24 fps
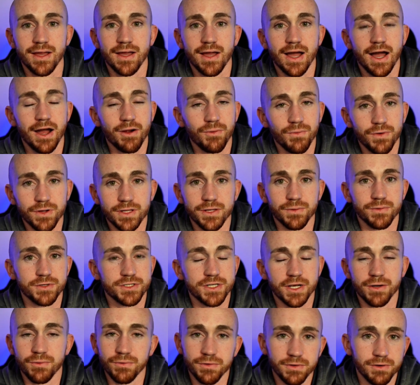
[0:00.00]
I really wish
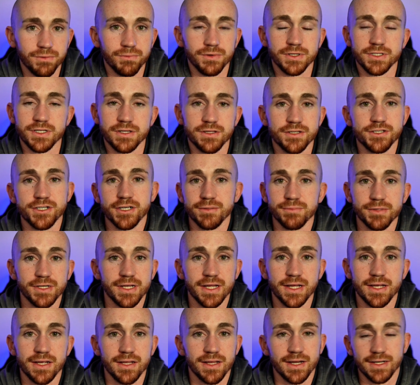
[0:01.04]
I wouldn't have went to the gym
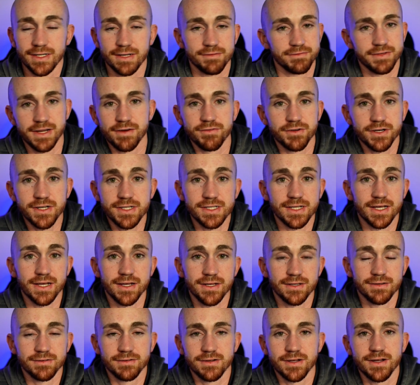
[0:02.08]
today. Like, I've never done that,
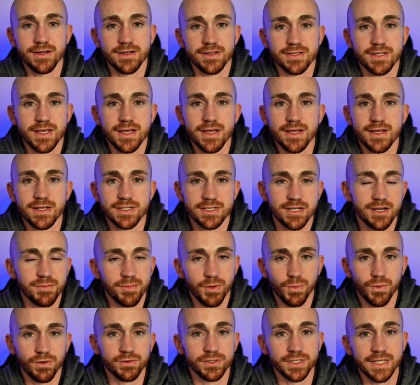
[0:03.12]
because it's gonna be
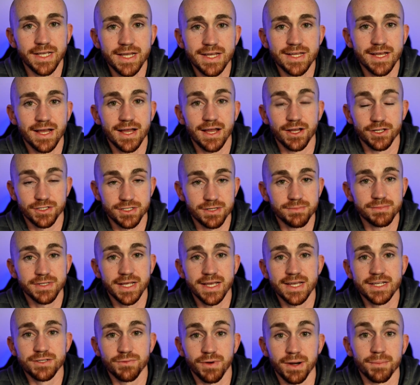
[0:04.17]
worth it. Yeah, some
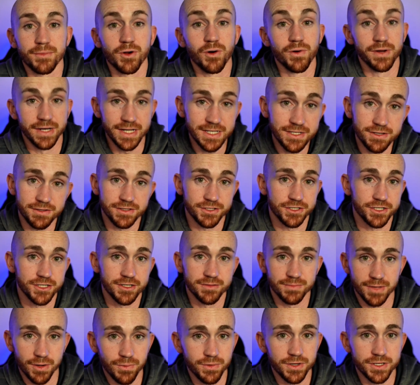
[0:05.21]
days when I'm going into the
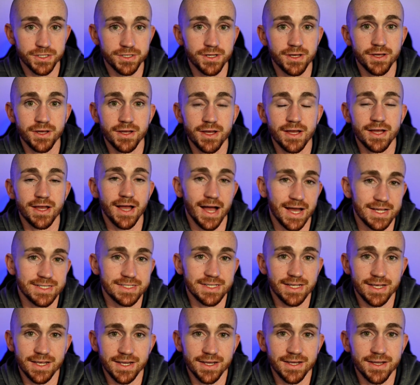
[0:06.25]
gym, I wish, I
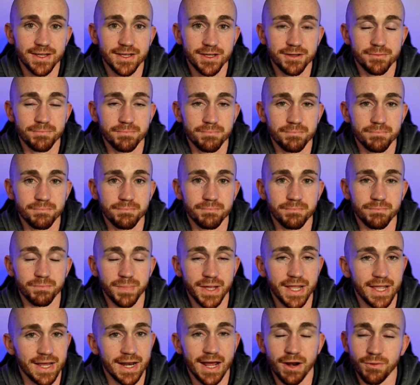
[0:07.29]
say,
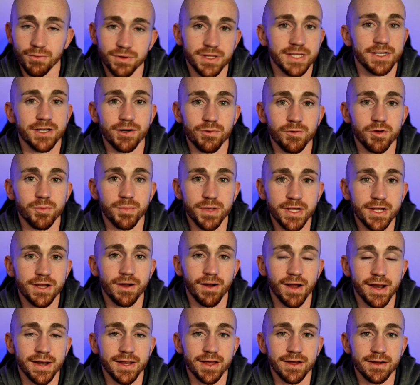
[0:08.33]
man, I really don't wanna be here
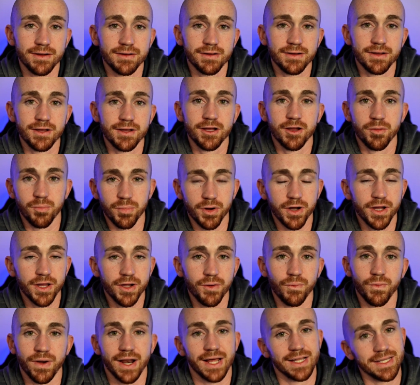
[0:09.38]
right now.
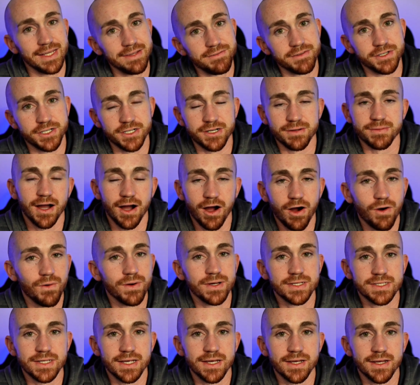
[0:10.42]
But when I leave the gym, I
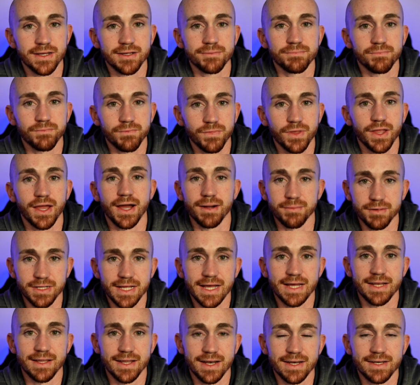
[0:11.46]
always say, I'm
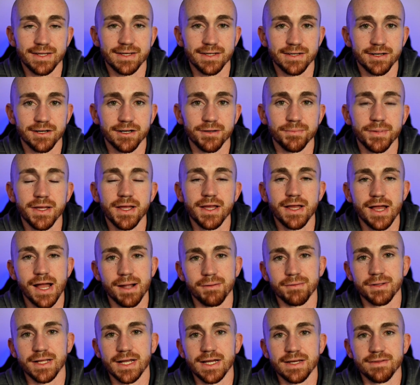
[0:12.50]
glad that I did come. I'm
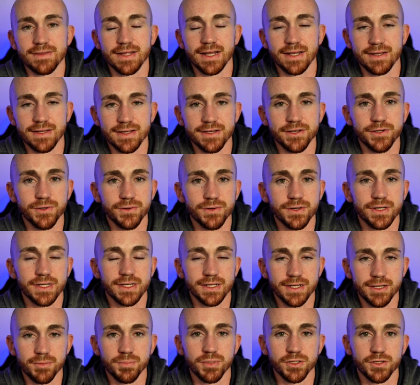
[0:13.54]
glad that I did do it and
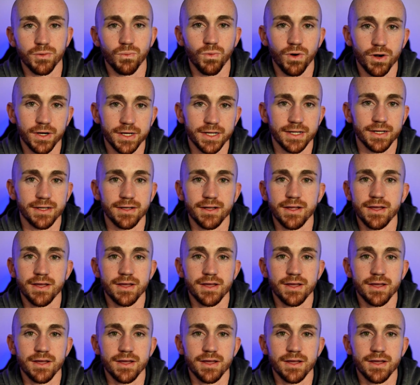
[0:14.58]
did put the work in.